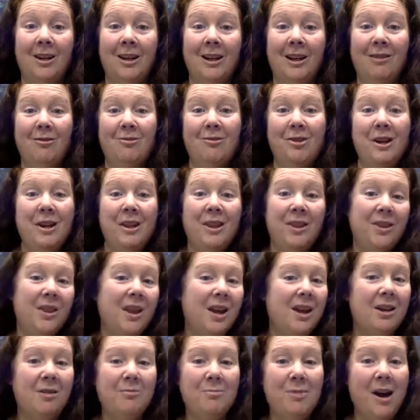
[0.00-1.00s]
Give a way to
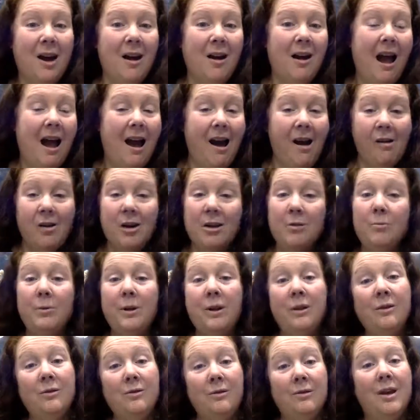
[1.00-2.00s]
think about how can we
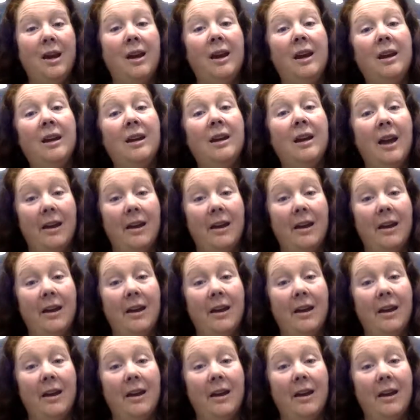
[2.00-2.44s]
unite